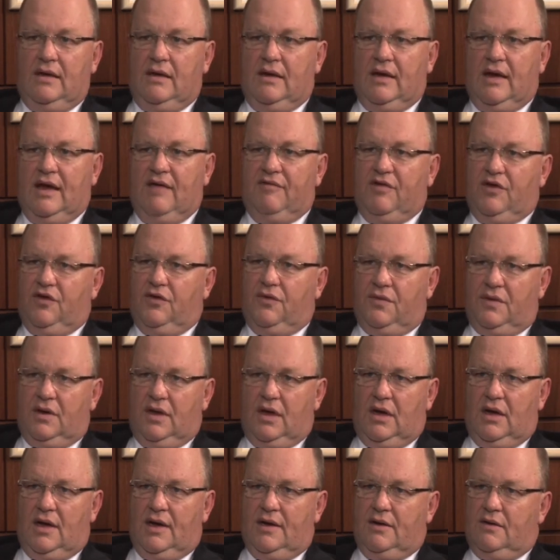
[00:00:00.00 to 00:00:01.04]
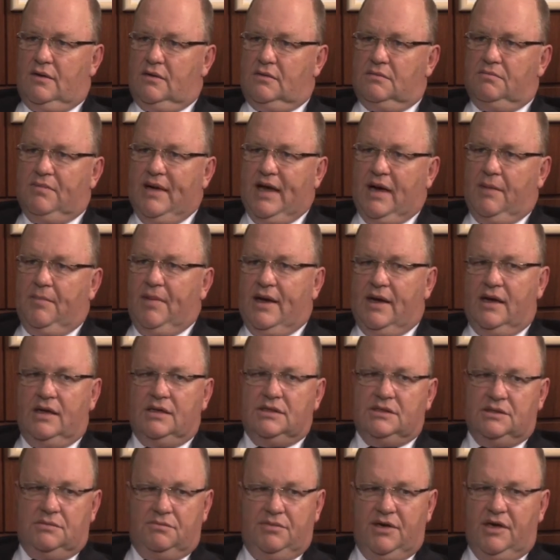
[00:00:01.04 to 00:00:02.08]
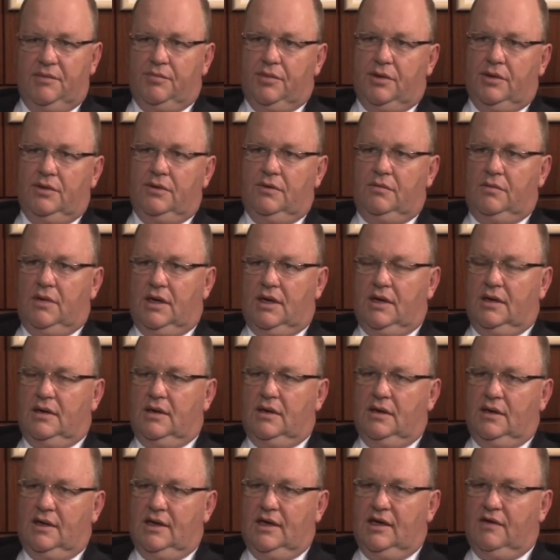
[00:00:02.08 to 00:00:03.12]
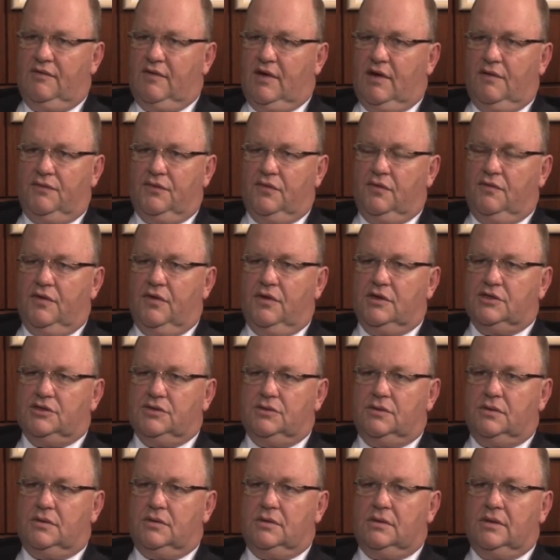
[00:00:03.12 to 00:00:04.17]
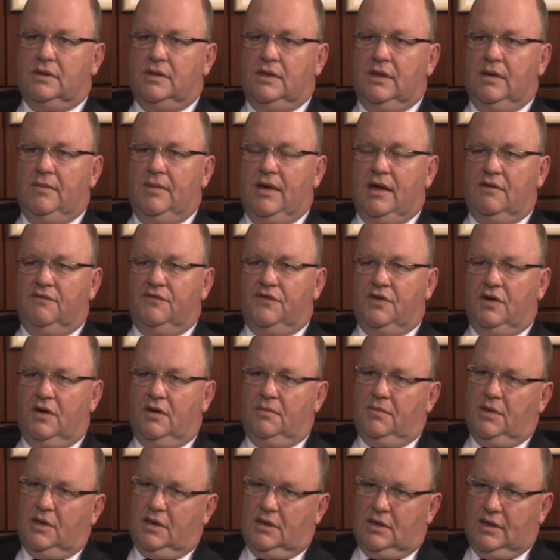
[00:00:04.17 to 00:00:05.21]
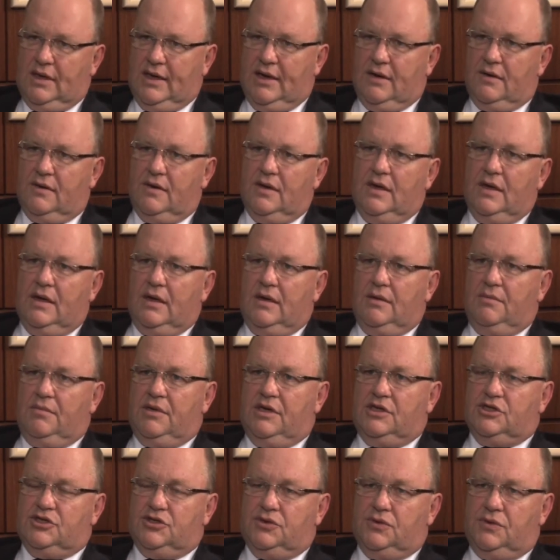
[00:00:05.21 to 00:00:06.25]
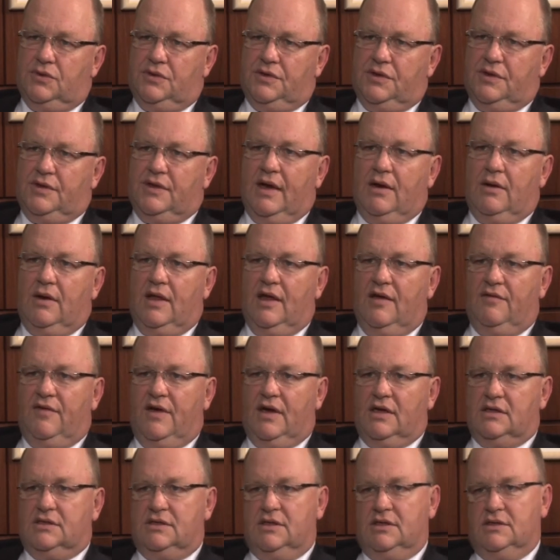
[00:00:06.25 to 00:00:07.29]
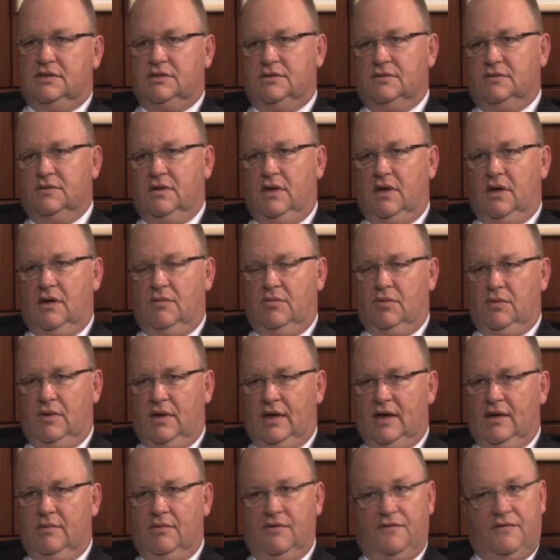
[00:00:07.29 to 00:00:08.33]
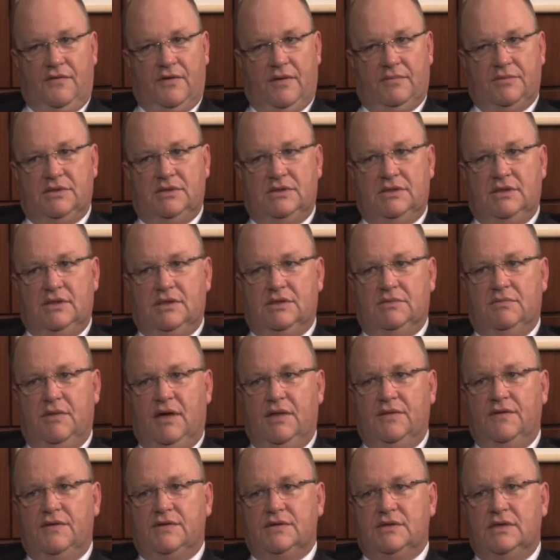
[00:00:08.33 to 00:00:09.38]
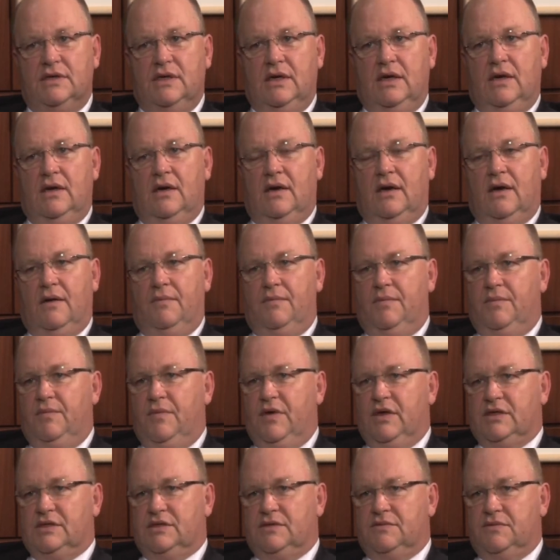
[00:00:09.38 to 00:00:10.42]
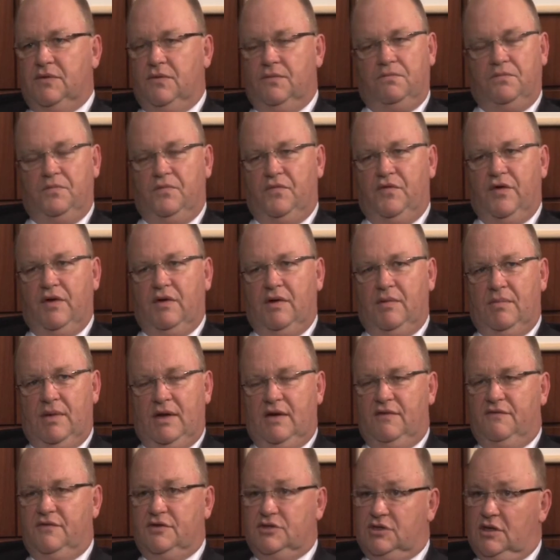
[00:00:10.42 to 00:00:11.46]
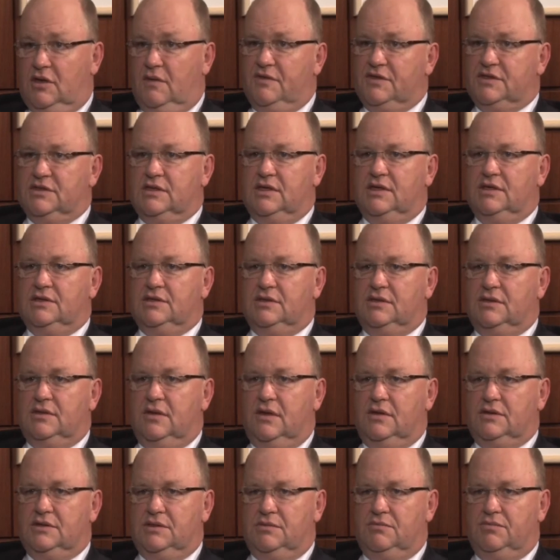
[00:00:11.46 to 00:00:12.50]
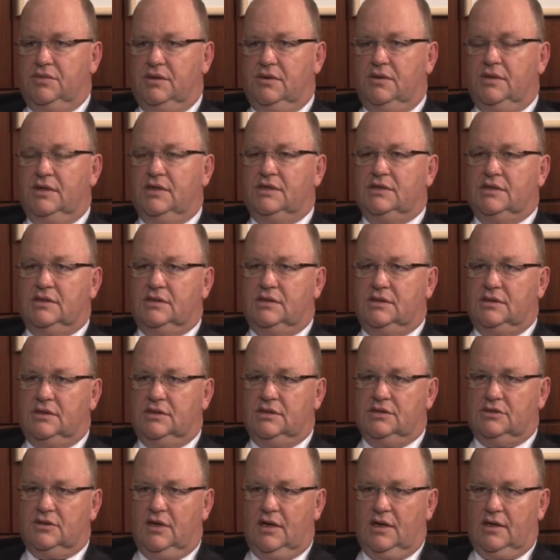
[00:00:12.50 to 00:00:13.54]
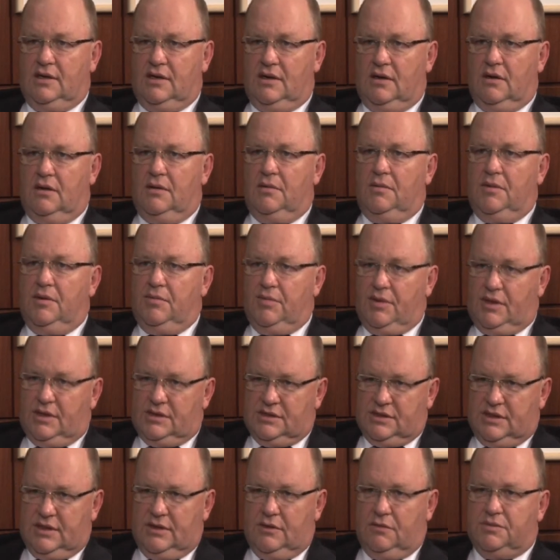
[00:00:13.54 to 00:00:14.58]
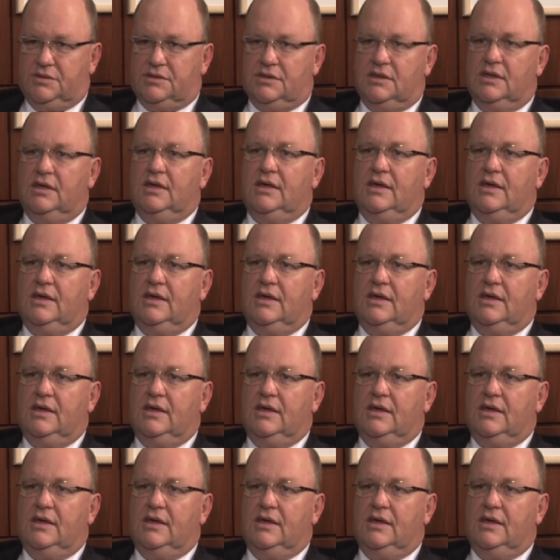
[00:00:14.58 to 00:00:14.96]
having to rely on backpackers and people who might leave after a very short amount of time, can now be sure that they'll have access to reliable labour for up to six months. Um, it's a very beneficial, obviously, to those employers and to the Australian economy, because it helps